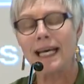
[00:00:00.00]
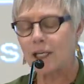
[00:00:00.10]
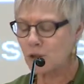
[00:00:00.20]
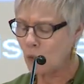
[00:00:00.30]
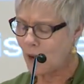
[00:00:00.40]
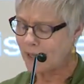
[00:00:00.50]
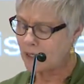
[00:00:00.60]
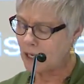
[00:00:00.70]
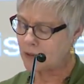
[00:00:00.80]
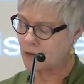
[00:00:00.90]
as a way
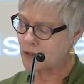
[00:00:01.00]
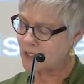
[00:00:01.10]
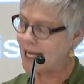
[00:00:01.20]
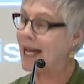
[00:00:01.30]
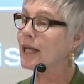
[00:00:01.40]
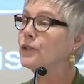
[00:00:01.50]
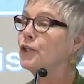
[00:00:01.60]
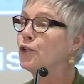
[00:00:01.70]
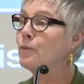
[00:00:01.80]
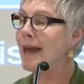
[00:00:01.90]
to understand
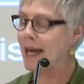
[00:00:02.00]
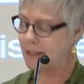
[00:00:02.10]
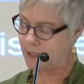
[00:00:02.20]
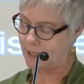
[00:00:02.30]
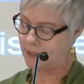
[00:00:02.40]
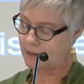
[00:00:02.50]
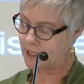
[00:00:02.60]
humanity